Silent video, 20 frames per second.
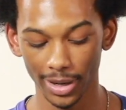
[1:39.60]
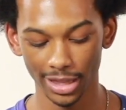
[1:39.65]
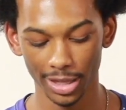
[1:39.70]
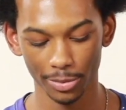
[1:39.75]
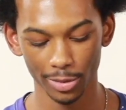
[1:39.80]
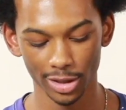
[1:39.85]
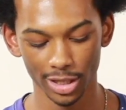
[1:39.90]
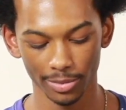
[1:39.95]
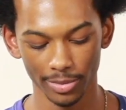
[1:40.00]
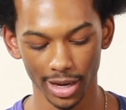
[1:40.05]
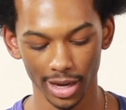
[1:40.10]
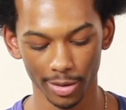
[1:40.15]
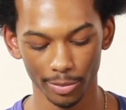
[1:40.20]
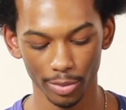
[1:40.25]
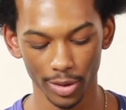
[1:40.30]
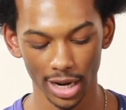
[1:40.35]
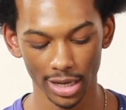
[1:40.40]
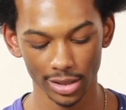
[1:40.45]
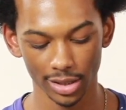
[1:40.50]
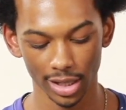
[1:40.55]
the music making
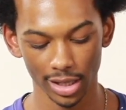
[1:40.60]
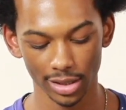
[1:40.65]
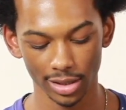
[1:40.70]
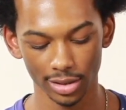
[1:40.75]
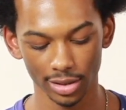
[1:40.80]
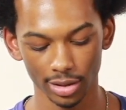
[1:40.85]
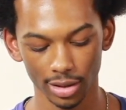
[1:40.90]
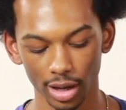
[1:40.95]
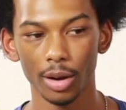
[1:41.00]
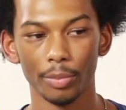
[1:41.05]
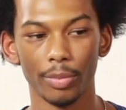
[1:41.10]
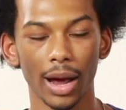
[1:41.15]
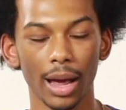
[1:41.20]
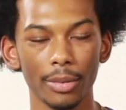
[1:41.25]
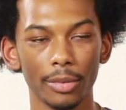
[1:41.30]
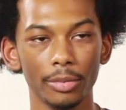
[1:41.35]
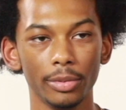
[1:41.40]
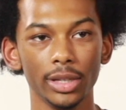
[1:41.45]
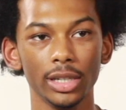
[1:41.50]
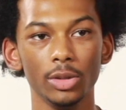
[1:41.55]
process?
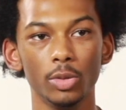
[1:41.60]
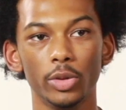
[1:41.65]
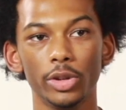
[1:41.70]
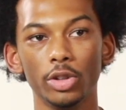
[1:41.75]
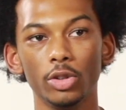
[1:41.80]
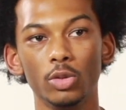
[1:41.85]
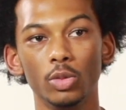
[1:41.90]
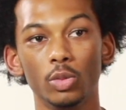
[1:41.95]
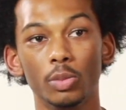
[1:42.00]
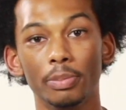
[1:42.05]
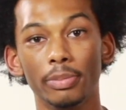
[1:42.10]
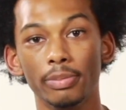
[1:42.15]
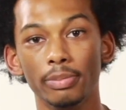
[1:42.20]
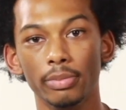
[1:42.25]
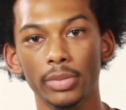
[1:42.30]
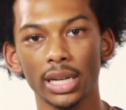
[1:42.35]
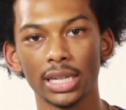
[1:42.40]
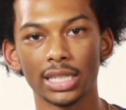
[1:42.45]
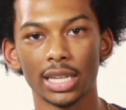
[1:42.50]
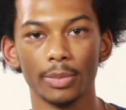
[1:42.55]
Probably when you
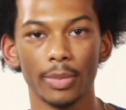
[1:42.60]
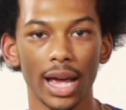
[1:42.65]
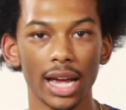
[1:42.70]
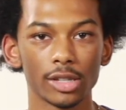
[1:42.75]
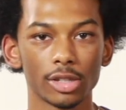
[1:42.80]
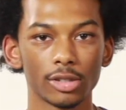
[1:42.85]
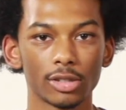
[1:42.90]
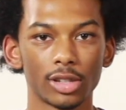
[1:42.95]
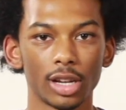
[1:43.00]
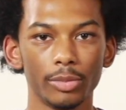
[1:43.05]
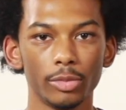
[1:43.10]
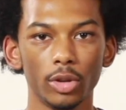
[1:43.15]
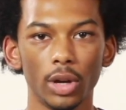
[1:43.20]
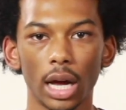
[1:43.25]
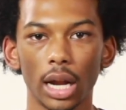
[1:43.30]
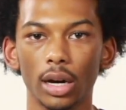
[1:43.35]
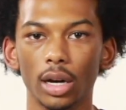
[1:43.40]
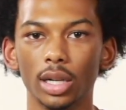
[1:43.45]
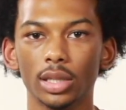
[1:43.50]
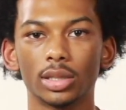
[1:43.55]
mix and master something, you
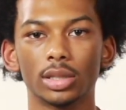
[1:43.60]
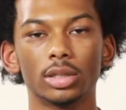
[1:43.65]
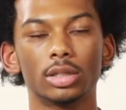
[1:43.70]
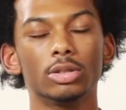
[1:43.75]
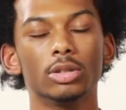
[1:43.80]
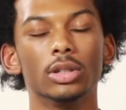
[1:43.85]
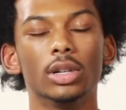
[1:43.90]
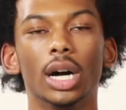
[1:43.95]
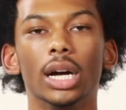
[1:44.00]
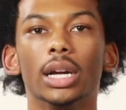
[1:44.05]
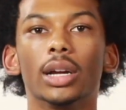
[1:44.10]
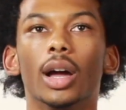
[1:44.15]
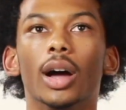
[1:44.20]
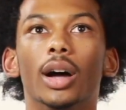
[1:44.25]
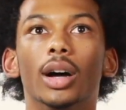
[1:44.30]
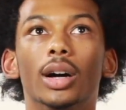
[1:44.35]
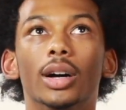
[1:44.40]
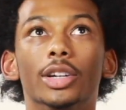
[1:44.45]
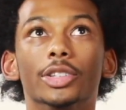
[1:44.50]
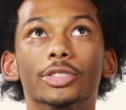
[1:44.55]
gotta listen to it like
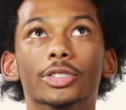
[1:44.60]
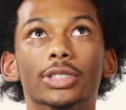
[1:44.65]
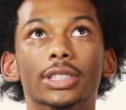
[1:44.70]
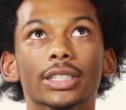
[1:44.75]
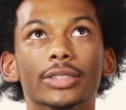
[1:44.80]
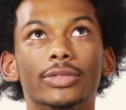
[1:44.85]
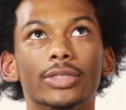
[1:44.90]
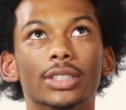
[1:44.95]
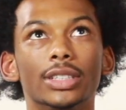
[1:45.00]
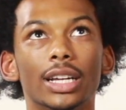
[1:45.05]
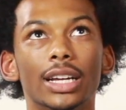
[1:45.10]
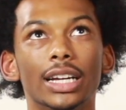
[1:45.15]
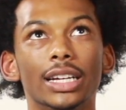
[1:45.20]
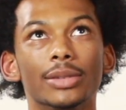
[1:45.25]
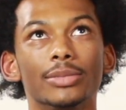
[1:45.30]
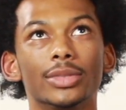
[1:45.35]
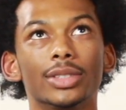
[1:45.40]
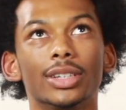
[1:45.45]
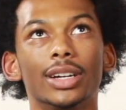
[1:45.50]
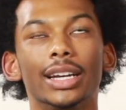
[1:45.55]
100 different
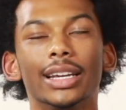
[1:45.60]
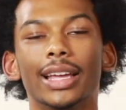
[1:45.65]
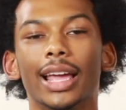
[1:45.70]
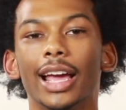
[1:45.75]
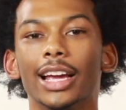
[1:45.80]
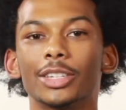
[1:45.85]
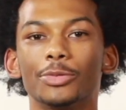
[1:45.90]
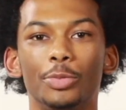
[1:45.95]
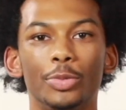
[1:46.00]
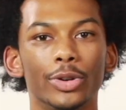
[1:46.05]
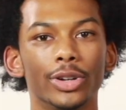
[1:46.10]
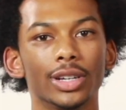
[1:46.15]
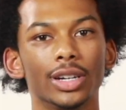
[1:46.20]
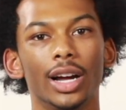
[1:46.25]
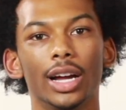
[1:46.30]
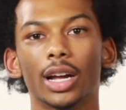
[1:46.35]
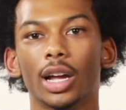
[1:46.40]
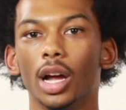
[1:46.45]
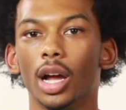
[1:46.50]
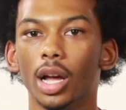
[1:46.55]
times and like export it
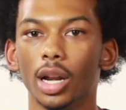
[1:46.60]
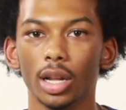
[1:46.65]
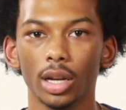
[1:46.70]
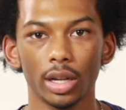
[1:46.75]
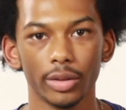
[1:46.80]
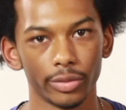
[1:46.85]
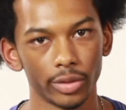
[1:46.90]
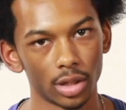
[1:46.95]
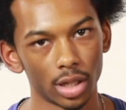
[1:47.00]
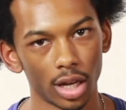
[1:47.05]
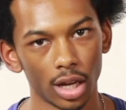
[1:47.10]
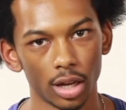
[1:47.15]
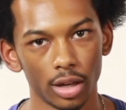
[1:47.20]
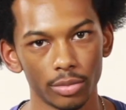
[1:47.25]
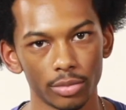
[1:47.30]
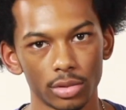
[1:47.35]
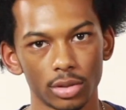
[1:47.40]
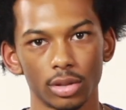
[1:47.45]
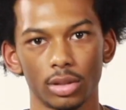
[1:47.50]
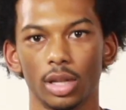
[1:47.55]
like 100 different times
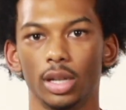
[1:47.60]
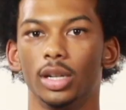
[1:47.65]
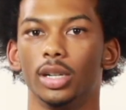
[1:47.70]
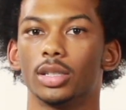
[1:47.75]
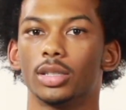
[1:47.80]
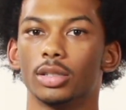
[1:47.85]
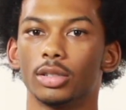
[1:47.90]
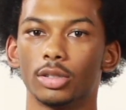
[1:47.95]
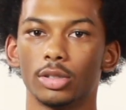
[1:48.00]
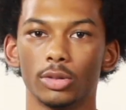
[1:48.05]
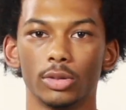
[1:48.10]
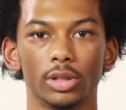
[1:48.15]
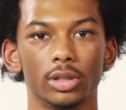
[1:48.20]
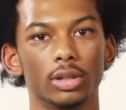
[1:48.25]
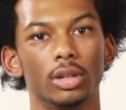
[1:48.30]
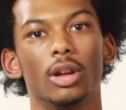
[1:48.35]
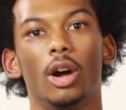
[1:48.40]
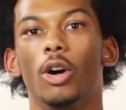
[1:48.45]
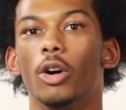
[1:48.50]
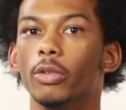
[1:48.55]
and listen to it
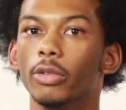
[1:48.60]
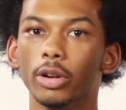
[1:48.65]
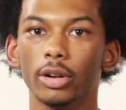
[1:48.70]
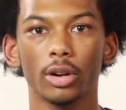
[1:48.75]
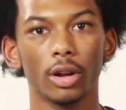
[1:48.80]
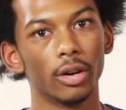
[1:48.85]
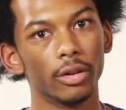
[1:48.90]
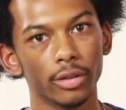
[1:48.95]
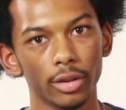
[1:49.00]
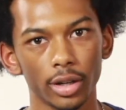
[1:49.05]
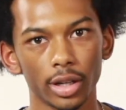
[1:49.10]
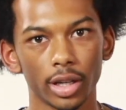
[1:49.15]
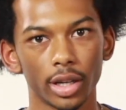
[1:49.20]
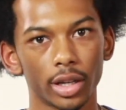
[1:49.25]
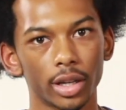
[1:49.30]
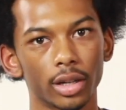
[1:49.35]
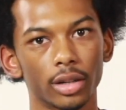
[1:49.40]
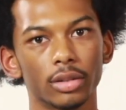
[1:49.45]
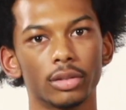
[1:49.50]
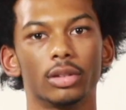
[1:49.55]
over and over
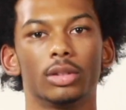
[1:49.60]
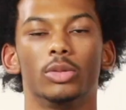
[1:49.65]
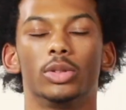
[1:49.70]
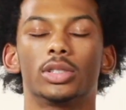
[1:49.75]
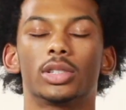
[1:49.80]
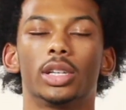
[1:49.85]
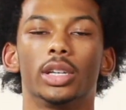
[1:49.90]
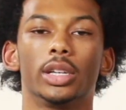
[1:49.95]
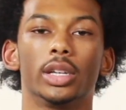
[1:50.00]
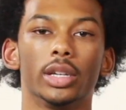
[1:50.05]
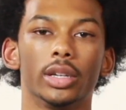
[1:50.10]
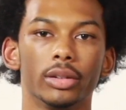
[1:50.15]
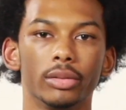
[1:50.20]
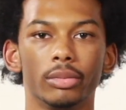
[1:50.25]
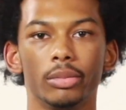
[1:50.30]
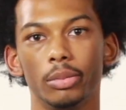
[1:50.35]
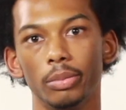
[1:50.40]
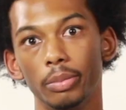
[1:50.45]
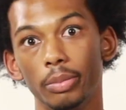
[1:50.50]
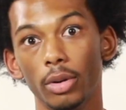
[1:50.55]
again, which can get
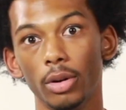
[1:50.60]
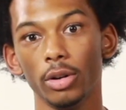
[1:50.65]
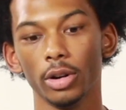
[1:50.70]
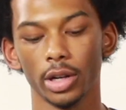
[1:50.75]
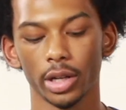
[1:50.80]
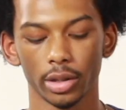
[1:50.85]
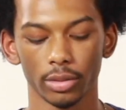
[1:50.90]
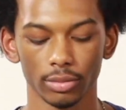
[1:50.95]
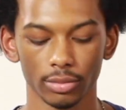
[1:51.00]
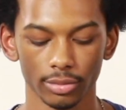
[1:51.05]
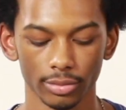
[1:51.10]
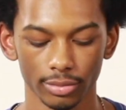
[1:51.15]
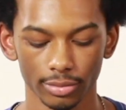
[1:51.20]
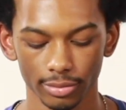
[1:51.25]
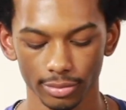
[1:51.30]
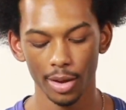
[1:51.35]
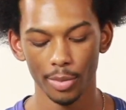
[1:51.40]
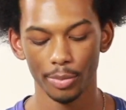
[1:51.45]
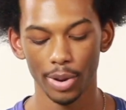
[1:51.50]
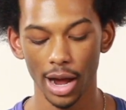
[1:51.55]
boring.
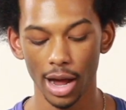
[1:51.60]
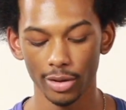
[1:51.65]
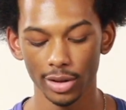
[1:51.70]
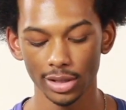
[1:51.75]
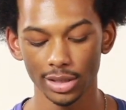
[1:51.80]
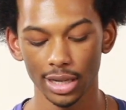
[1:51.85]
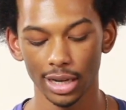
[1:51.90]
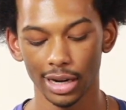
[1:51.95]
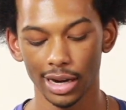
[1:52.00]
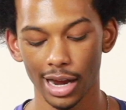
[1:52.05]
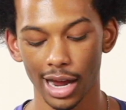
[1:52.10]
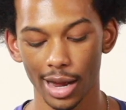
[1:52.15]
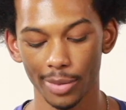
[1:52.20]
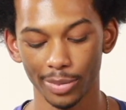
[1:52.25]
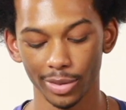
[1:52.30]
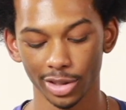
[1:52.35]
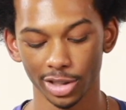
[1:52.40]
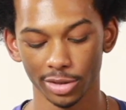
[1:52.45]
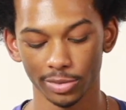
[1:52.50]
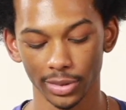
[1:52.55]
Proudest
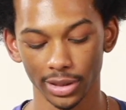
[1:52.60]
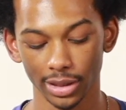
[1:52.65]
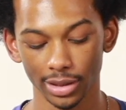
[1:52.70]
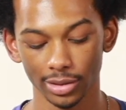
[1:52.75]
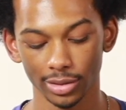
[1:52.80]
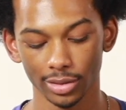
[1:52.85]
accomplishment?